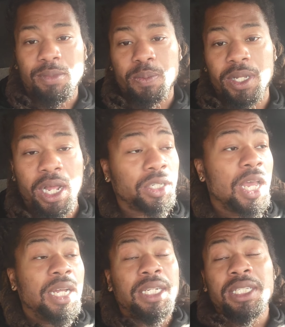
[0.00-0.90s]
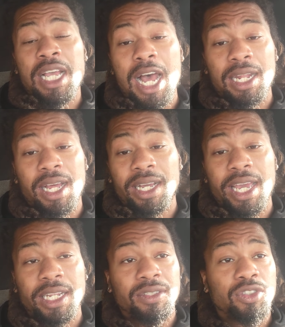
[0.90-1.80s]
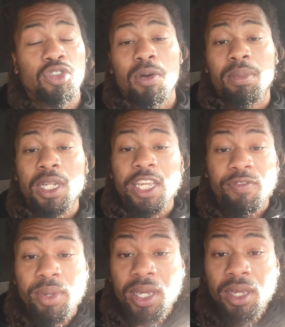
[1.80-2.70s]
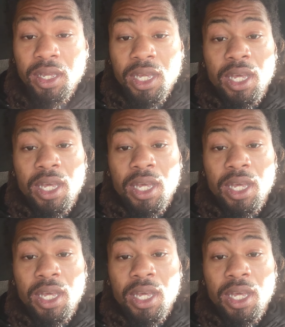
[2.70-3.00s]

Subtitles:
just being honest. Again, you don't believe me?